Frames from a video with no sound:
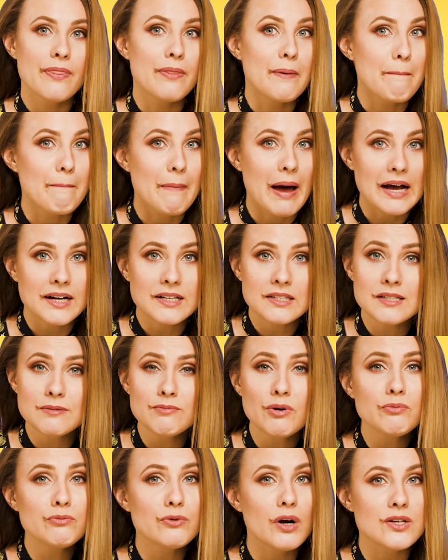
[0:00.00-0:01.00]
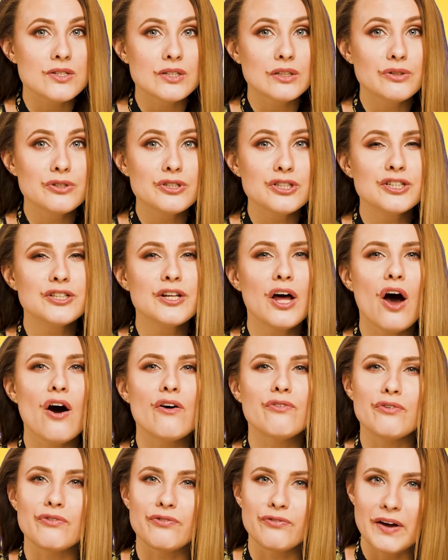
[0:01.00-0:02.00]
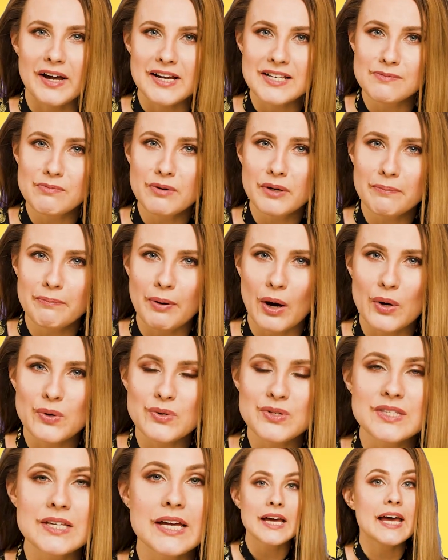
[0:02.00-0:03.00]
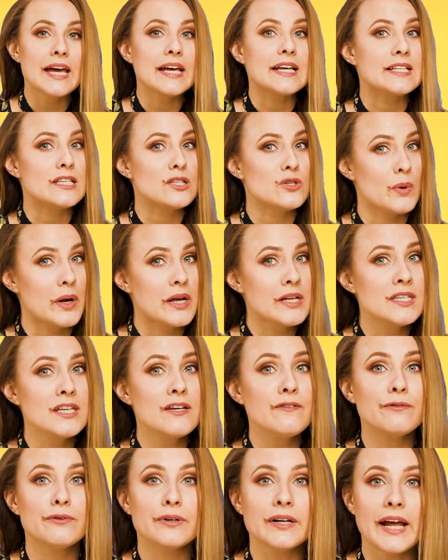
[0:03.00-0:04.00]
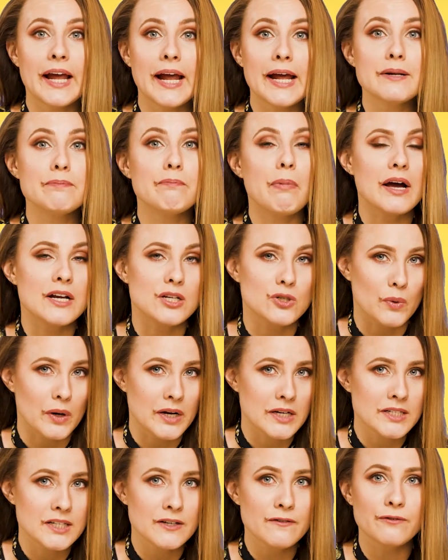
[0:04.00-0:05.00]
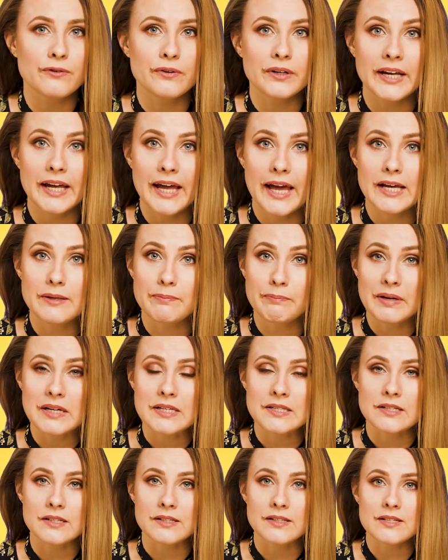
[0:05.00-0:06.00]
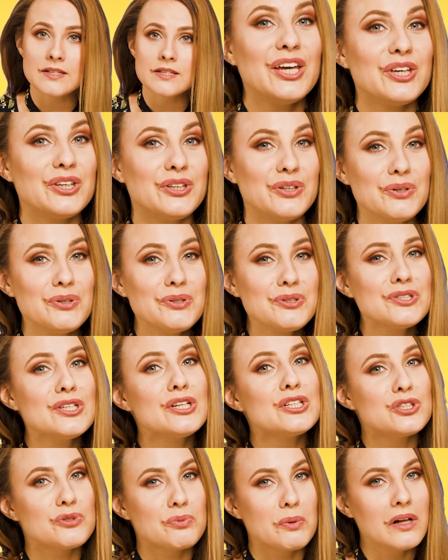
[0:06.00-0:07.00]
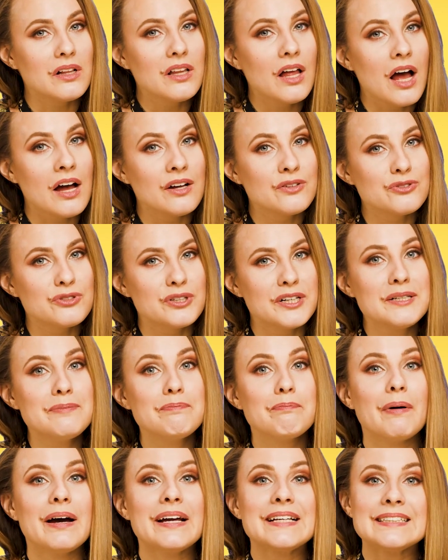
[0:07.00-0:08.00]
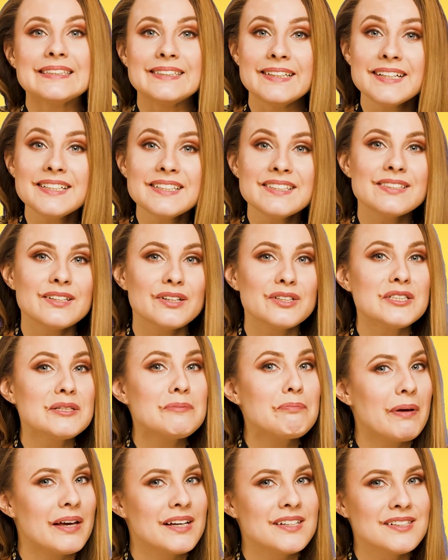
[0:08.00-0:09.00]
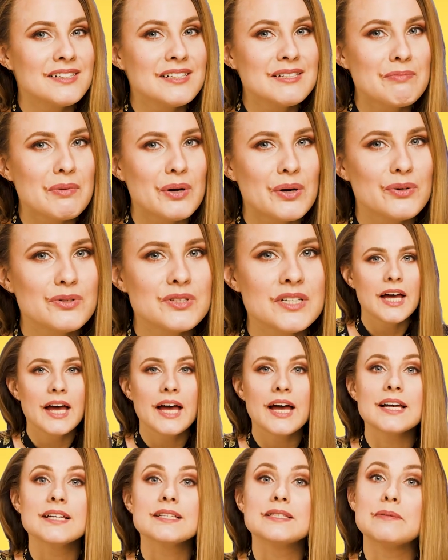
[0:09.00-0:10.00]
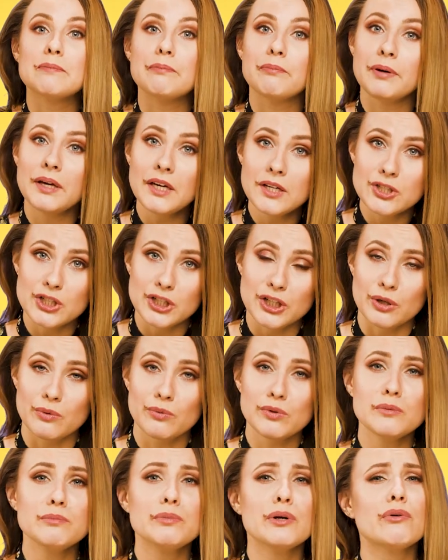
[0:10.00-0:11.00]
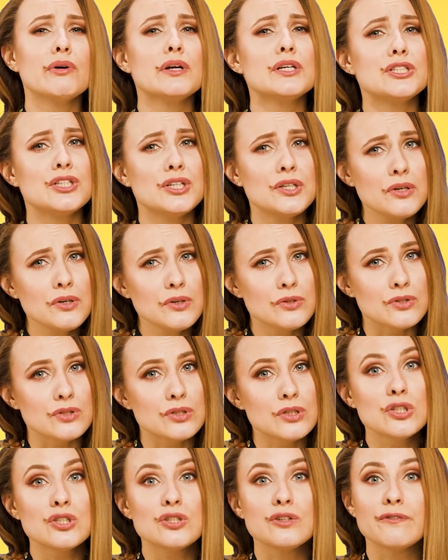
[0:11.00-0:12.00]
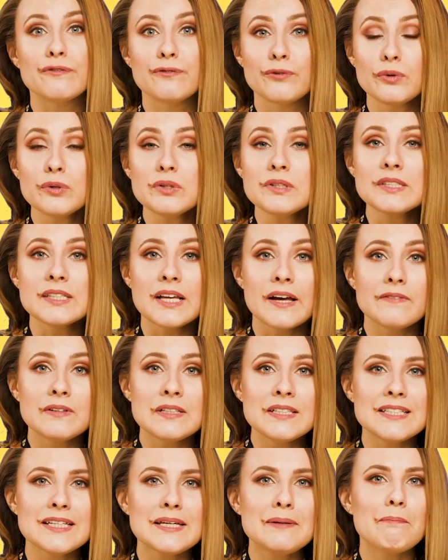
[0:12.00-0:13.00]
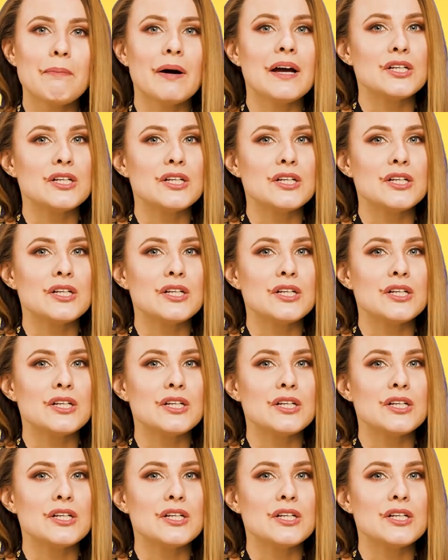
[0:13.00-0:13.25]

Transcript: The maximum resolution of a Facebook post is 2048 by 2048 pixels. Use 1200 by 630 pixels mode as the picture will be reduced to 470 by